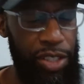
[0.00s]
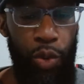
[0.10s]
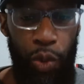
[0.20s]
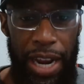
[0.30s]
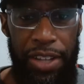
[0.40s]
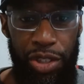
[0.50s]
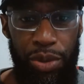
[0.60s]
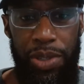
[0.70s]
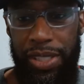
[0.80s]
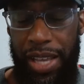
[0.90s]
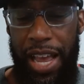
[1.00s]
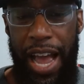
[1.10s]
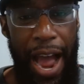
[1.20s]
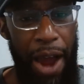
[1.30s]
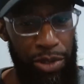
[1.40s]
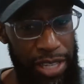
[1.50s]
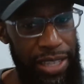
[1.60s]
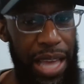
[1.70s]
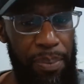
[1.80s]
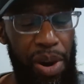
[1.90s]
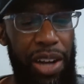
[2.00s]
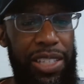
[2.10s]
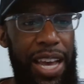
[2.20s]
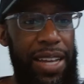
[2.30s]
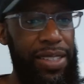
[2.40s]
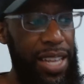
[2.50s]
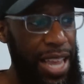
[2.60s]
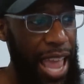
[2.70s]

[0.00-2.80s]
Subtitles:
So what I do is I would take that podcast